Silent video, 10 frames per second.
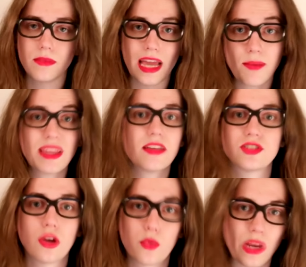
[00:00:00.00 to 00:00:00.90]
And I mean,
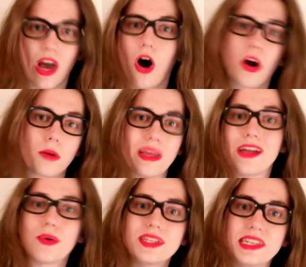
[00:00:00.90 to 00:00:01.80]
there's no real harm
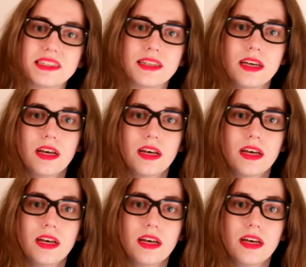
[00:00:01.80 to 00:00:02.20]
here, is it?